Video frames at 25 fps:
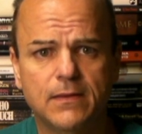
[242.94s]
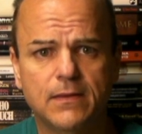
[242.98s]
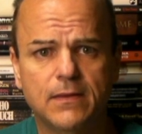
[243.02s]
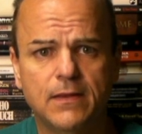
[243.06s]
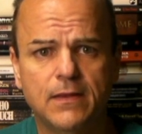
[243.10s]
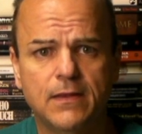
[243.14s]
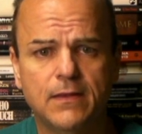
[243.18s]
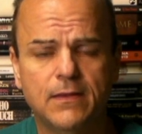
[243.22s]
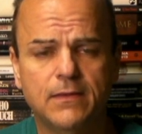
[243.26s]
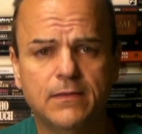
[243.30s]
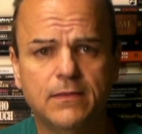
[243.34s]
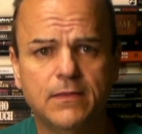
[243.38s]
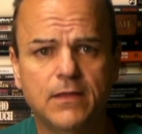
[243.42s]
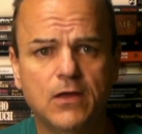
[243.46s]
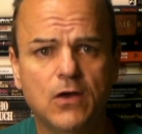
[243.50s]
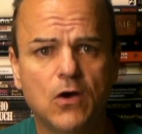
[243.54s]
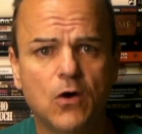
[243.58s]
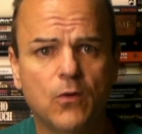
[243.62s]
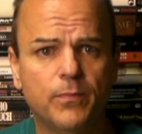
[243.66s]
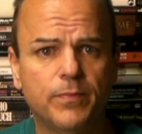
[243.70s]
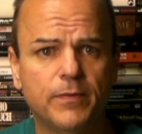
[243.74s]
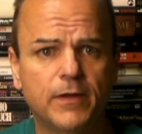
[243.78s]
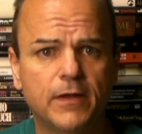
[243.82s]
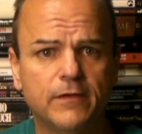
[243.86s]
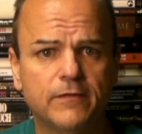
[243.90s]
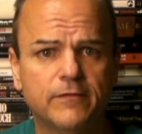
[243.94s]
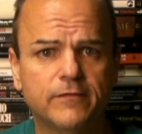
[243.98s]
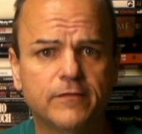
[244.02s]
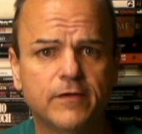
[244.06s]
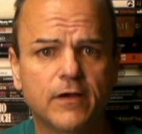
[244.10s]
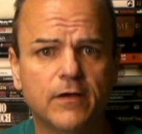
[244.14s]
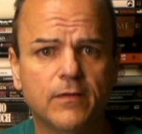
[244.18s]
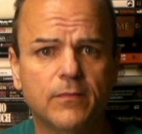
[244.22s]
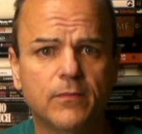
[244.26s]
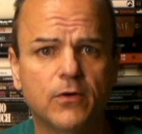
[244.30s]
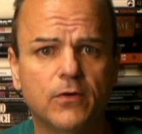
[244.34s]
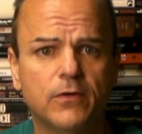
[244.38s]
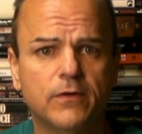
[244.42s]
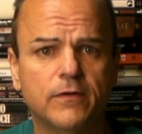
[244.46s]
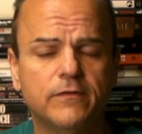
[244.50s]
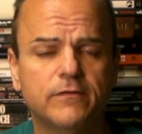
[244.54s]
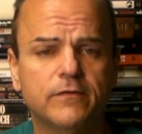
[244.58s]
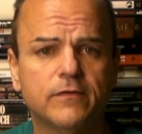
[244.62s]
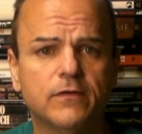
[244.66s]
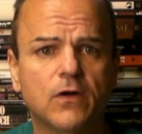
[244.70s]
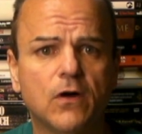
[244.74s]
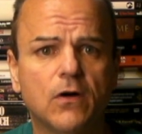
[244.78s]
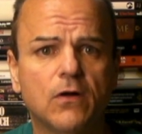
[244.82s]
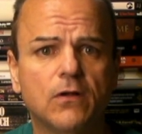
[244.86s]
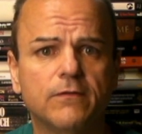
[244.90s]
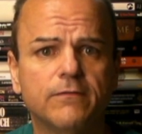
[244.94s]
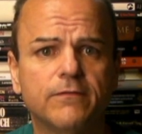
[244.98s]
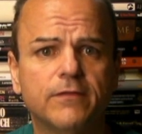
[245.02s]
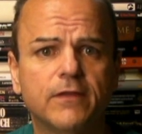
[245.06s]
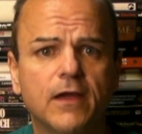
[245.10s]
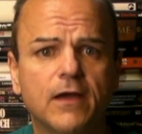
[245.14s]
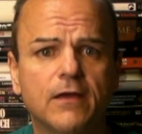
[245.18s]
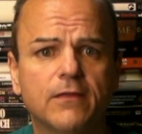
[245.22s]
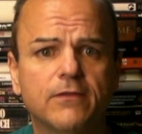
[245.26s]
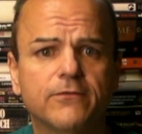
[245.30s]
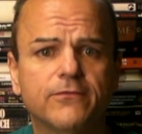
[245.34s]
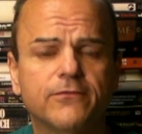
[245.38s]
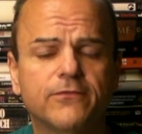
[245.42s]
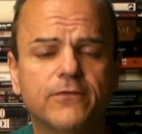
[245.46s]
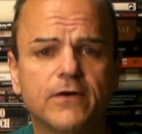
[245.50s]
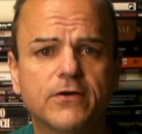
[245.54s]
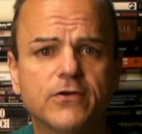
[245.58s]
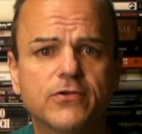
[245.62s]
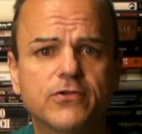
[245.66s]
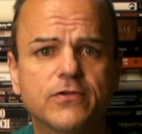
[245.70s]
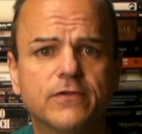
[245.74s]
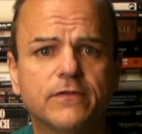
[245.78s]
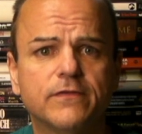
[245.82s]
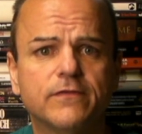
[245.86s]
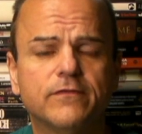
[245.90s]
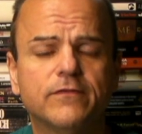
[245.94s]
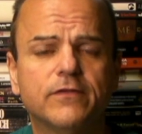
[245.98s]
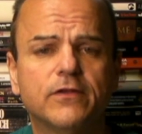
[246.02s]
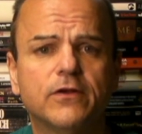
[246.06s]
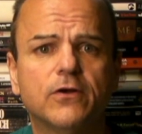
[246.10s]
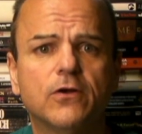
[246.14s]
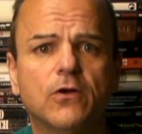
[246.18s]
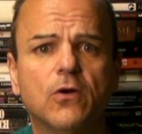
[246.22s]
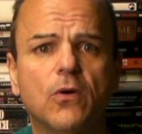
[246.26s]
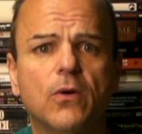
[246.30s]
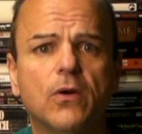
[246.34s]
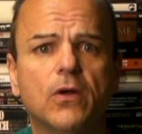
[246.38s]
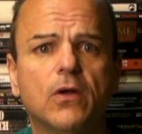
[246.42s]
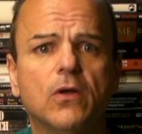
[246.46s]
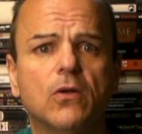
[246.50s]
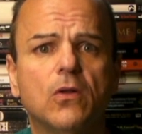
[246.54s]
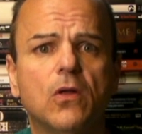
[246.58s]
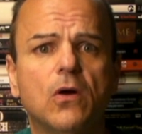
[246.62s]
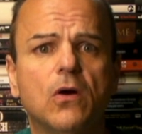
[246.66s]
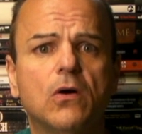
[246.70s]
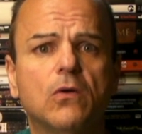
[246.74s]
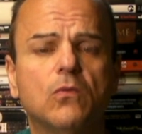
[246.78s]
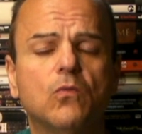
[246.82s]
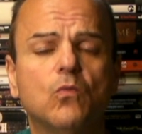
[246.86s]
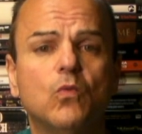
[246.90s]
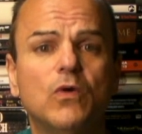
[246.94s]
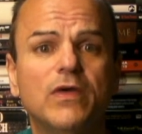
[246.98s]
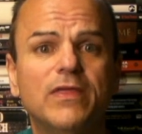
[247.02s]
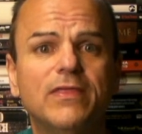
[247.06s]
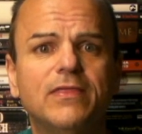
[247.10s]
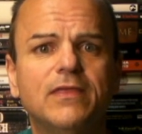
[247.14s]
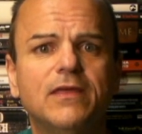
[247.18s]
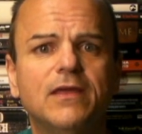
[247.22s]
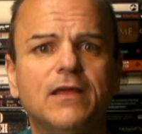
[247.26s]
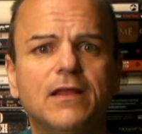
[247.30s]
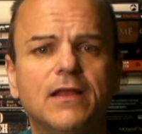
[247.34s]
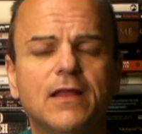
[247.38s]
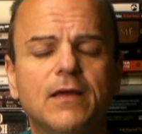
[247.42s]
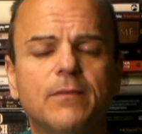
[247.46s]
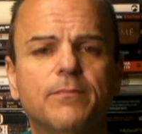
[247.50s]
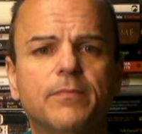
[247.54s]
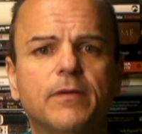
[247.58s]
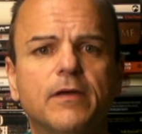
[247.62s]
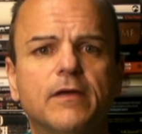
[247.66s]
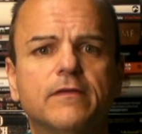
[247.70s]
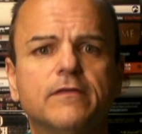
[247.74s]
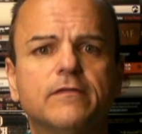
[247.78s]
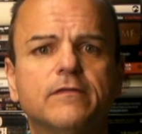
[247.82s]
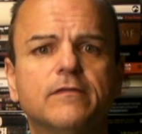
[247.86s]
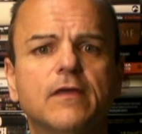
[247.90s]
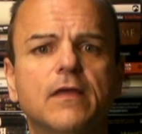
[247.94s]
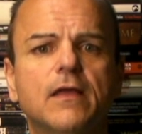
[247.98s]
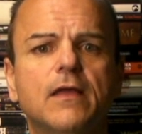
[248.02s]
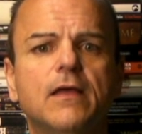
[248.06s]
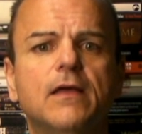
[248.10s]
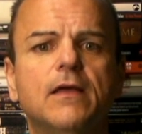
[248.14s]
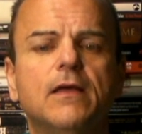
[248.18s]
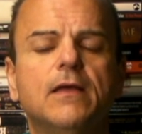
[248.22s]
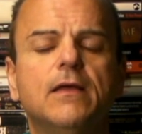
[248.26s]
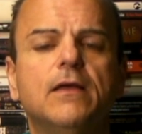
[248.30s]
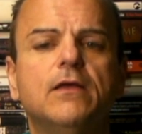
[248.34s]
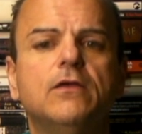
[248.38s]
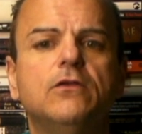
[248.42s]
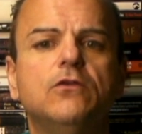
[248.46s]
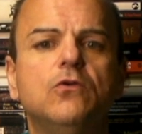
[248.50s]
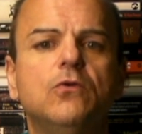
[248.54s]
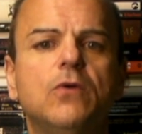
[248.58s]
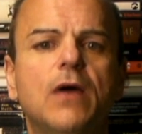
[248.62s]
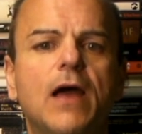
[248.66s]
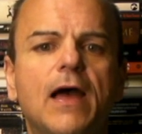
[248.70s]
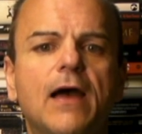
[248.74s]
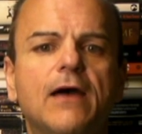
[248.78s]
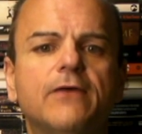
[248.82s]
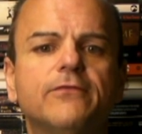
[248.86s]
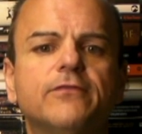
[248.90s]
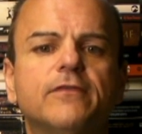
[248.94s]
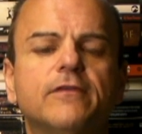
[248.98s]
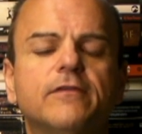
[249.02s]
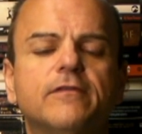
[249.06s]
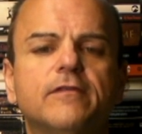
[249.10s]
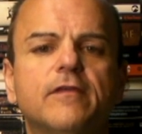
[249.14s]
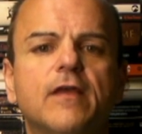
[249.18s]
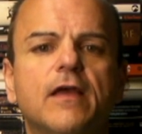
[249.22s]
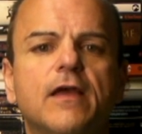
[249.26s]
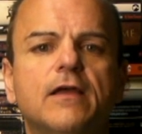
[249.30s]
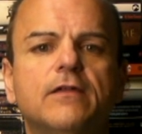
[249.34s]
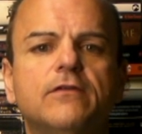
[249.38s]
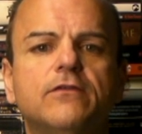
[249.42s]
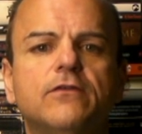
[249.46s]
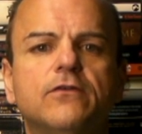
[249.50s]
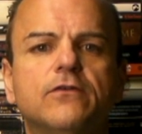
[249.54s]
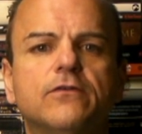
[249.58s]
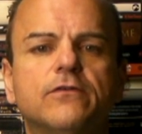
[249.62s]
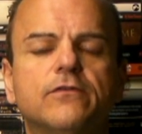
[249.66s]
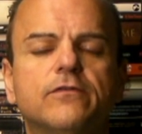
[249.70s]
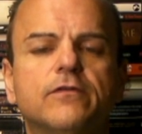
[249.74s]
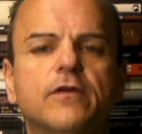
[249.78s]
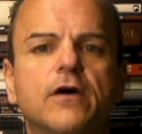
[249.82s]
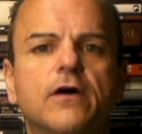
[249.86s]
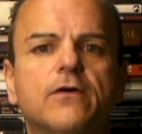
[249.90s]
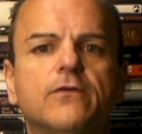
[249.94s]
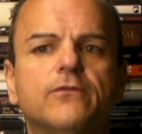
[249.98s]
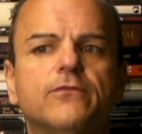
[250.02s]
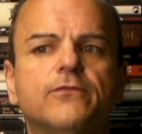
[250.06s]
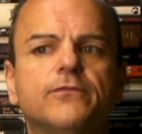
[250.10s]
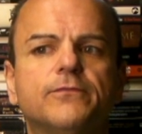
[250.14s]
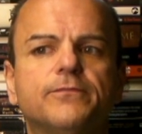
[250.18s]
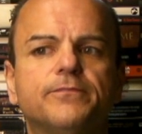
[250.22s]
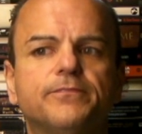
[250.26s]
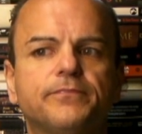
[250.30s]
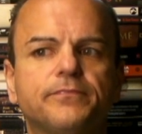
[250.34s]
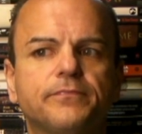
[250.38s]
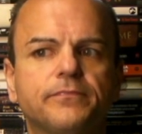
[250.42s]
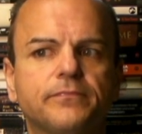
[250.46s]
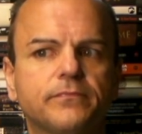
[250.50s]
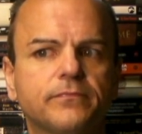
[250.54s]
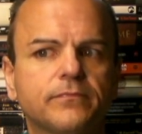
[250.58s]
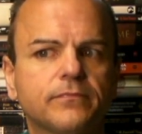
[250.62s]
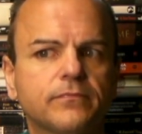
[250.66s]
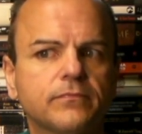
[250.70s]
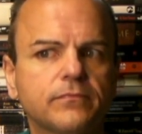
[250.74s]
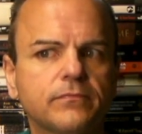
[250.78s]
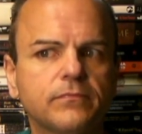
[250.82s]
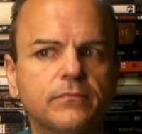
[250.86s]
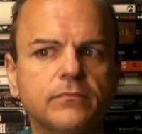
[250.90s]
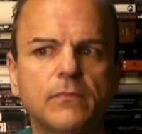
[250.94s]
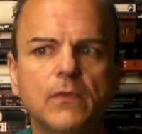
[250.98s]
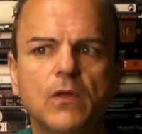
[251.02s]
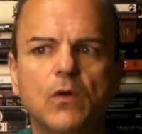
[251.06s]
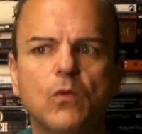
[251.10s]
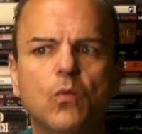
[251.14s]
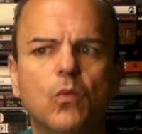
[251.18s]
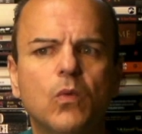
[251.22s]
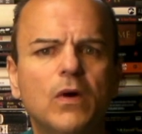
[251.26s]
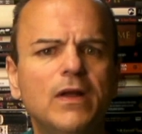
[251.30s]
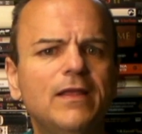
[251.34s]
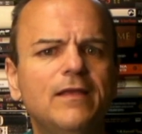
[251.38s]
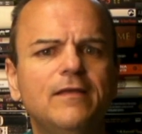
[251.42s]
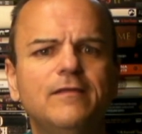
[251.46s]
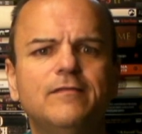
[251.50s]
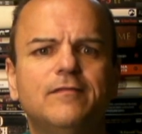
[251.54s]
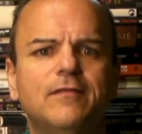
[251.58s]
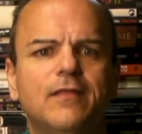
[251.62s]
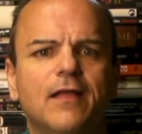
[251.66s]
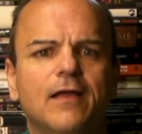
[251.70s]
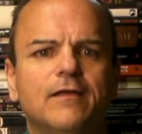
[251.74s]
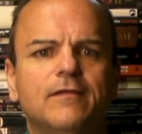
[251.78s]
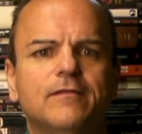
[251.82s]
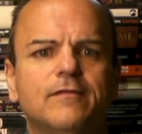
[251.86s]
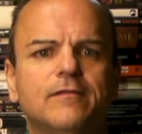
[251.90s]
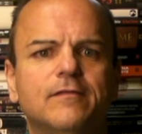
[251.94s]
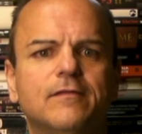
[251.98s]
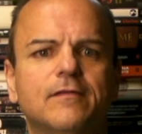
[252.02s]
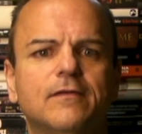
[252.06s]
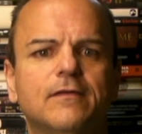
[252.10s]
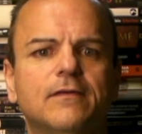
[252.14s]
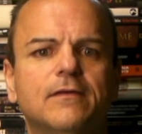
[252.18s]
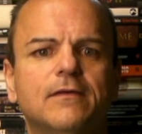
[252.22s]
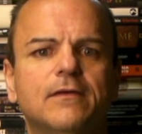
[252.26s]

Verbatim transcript: in the opening ceremonies and all of the other functions that are going along with the Olympics, you have to say to yourself, what is this?